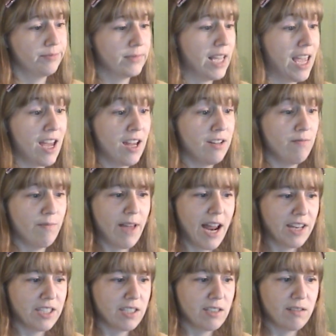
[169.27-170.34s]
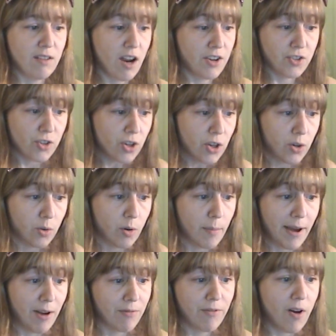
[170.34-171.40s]
And that's not true
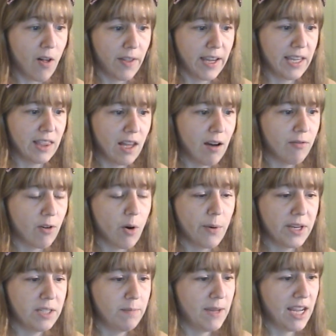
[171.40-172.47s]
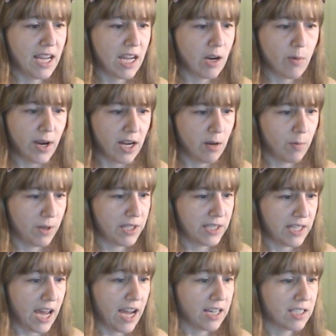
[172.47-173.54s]
about falling in love always being equated with
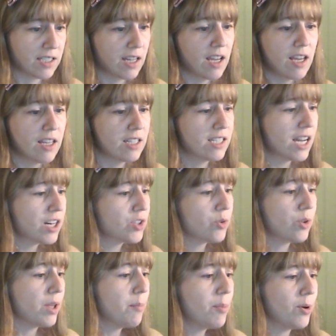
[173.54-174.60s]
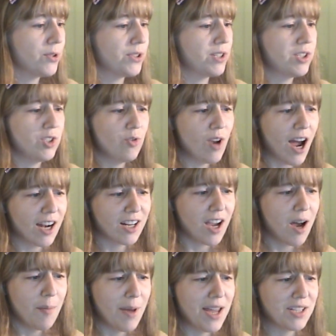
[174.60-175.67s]
sex. Sexual impulses do not
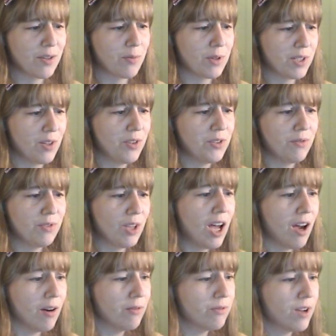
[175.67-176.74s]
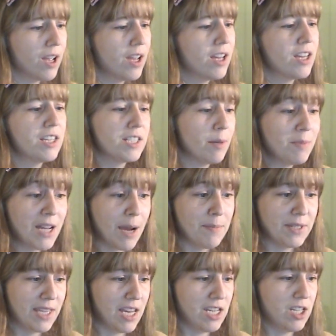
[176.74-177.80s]
come as a result of love.
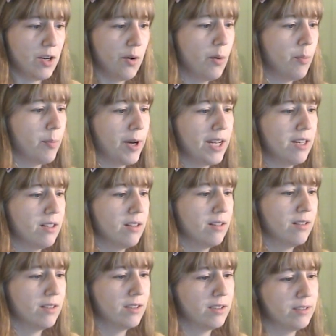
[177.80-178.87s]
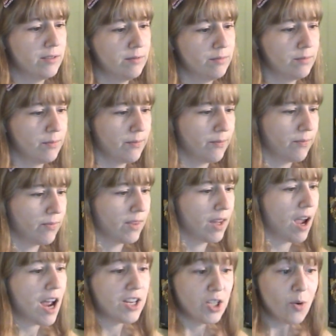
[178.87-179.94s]
Sometimes they do, but
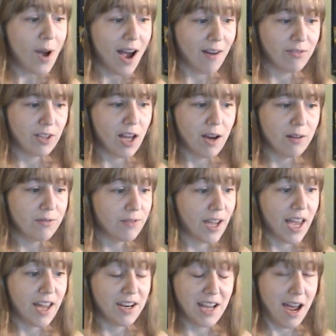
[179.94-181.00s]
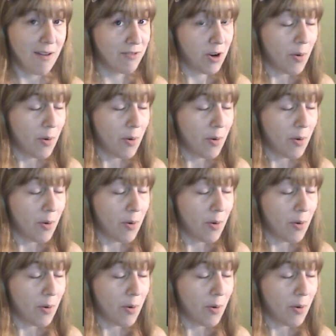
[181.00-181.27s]
I do have love and have no